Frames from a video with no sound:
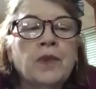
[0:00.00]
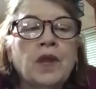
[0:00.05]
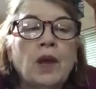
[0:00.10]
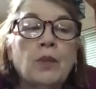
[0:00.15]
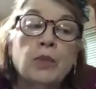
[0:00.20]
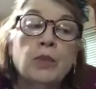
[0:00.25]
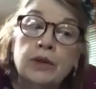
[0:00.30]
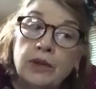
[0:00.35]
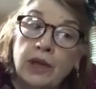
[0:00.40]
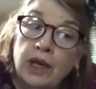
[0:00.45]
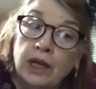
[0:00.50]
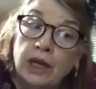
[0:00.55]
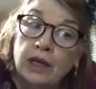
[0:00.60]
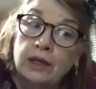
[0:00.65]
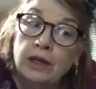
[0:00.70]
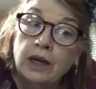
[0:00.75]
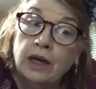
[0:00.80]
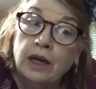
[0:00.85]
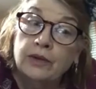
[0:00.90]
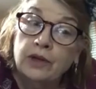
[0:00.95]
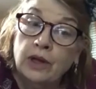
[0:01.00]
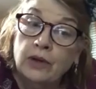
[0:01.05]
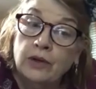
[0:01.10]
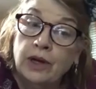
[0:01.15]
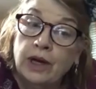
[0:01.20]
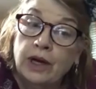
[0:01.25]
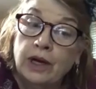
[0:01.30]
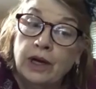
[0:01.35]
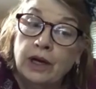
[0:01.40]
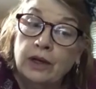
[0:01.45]
But then on the other
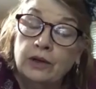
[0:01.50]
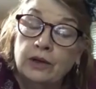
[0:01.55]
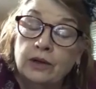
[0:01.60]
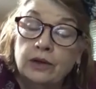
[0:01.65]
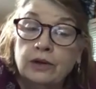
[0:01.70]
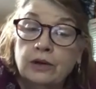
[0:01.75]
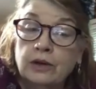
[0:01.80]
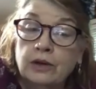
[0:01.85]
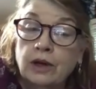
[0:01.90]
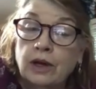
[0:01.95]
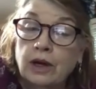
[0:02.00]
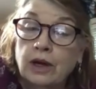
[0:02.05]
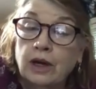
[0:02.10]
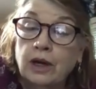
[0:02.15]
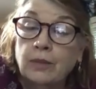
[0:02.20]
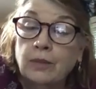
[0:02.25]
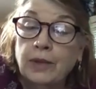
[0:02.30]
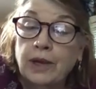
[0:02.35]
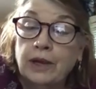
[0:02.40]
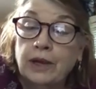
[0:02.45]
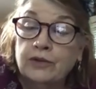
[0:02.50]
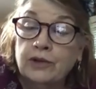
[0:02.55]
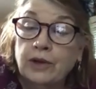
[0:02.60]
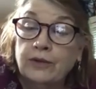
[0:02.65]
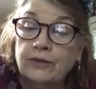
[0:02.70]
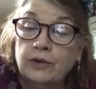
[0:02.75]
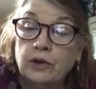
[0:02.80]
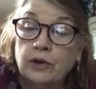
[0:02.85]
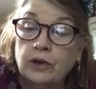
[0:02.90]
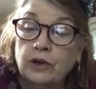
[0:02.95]
hand, as I've
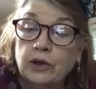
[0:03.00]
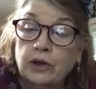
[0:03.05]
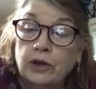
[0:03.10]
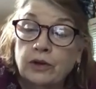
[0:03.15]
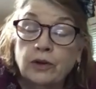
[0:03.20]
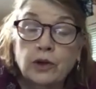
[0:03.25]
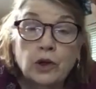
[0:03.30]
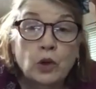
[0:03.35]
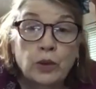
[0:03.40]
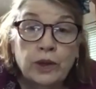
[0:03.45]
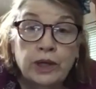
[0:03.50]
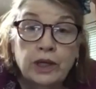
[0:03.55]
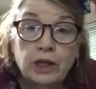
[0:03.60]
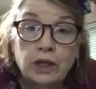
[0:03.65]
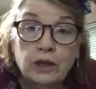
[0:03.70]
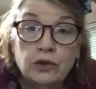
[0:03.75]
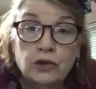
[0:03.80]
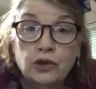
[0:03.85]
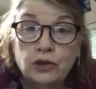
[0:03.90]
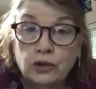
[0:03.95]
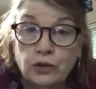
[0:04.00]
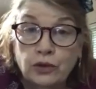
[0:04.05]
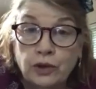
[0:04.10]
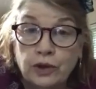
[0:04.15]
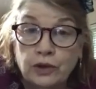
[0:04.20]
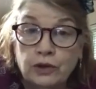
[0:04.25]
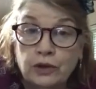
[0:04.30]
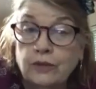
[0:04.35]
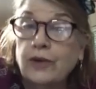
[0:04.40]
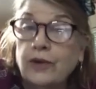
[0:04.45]
learned, the queen just
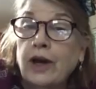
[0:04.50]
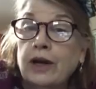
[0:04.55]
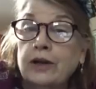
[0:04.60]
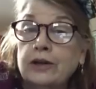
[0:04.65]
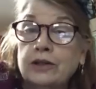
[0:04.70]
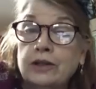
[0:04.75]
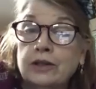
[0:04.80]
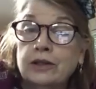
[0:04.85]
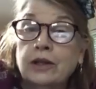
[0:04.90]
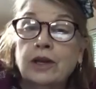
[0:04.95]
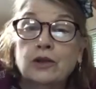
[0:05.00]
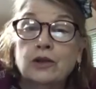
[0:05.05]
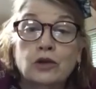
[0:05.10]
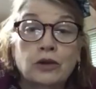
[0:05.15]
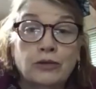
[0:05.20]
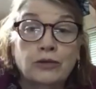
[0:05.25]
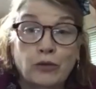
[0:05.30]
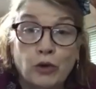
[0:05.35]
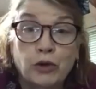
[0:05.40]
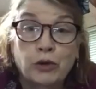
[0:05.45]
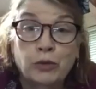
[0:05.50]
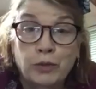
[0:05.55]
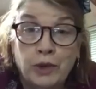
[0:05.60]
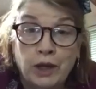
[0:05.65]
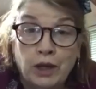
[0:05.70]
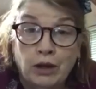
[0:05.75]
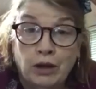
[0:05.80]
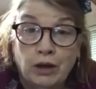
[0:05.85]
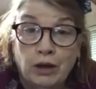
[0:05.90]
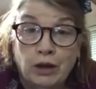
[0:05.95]
thinks of high tea as her fourth meal.